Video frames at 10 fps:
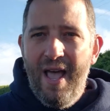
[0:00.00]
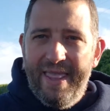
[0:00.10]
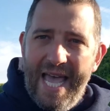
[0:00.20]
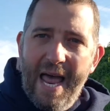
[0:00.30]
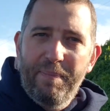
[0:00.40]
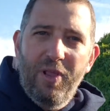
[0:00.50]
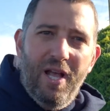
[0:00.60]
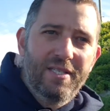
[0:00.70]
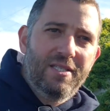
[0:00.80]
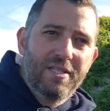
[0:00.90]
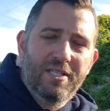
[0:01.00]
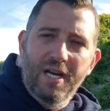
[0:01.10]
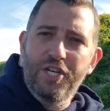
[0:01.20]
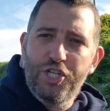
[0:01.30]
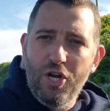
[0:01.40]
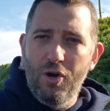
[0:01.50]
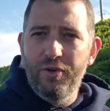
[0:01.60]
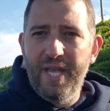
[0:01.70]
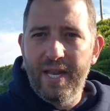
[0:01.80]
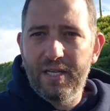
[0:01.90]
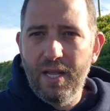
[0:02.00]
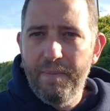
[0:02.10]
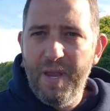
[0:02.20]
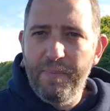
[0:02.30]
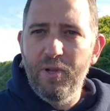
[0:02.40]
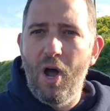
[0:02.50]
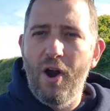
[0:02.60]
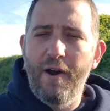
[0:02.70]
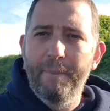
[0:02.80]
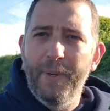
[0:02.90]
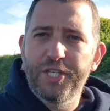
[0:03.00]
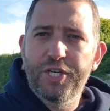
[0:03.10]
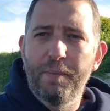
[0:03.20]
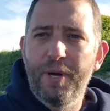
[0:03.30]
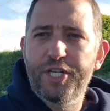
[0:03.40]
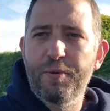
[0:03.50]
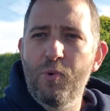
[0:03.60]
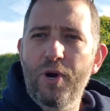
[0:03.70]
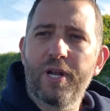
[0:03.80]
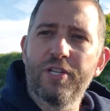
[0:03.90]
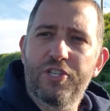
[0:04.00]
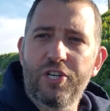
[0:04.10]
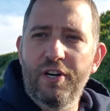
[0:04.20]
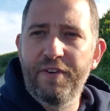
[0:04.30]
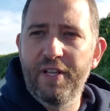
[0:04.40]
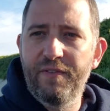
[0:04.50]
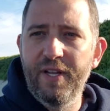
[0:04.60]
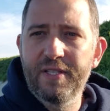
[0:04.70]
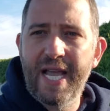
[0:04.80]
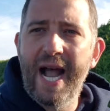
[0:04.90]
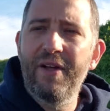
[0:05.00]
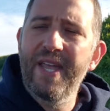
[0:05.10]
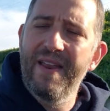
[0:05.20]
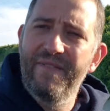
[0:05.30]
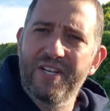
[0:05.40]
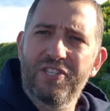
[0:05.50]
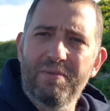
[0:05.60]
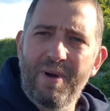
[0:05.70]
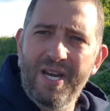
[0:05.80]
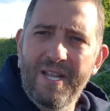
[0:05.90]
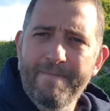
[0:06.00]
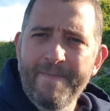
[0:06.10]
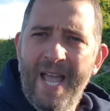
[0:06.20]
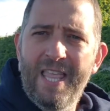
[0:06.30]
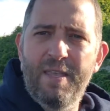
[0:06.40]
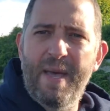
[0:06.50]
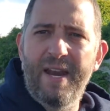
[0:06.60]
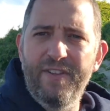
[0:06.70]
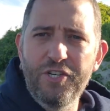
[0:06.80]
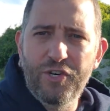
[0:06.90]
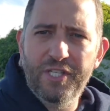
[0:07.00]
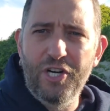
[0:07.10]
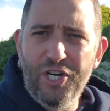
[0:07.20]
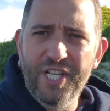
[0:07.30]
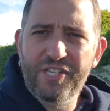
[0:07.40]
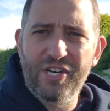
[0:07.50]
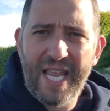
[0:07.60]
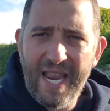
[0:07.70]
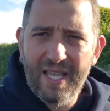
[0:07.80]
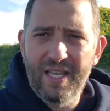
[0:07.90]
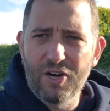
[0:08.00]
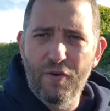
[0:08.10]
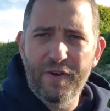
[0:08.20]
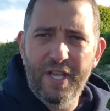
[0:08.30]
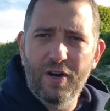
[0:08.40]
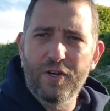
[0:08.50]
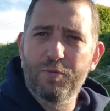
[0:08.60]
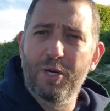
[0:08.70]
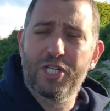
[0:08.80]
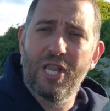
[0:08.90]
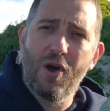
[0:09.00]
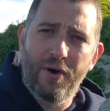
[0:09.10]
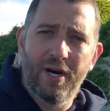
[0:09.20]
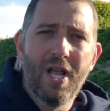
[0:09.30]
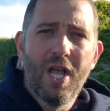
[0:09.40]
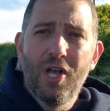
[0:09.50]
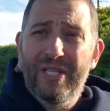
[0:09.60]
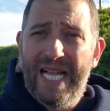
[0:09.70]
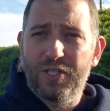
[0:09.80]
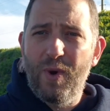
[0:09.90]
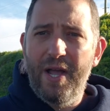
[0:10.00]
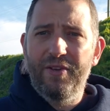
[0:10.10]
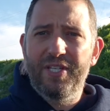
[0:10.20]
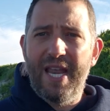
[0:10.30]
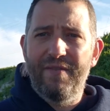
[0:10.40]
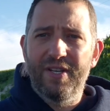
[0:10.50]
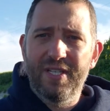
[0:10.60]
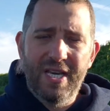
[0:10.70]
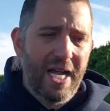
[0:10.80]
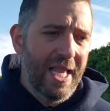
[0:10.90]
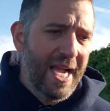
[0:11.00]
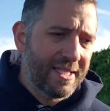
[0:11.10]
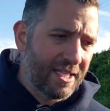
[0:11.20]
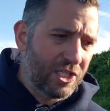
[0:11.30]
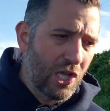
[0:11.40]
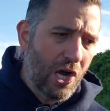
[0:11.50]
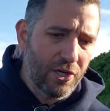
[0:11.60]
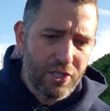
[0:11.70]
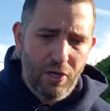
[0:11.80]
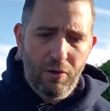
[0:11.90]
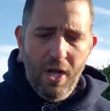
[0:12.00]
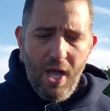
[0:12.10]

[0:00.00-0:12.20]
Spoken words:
That plus studies show that people are much more conservative into how they invest their money, and the amount of interest and earnings they're gaining year over year is much lower. That's why their savings is not lasting as long. So